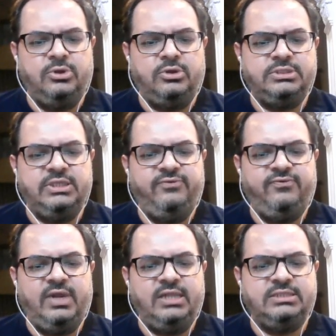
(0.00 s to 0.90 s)
.c
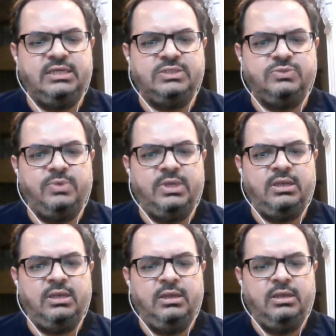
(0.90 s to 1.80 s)
files there as well.
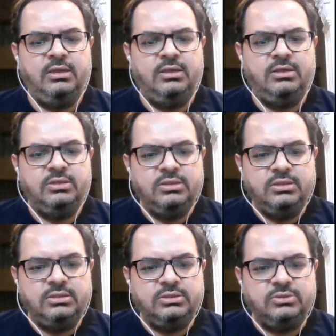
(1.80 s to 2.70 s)

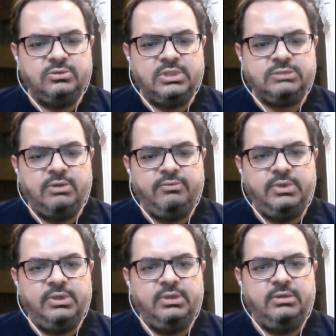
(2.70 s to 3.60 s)
So that's why
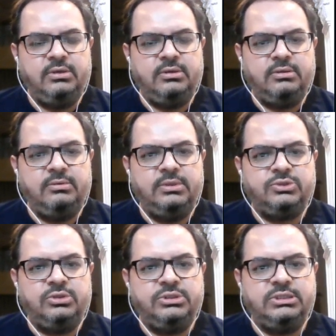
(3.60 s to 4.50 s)
we
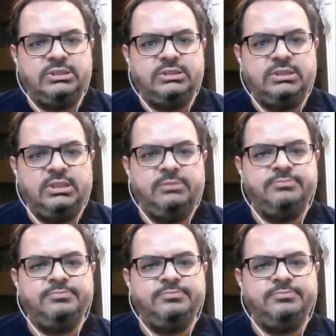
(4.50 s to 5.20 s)
installed GCC.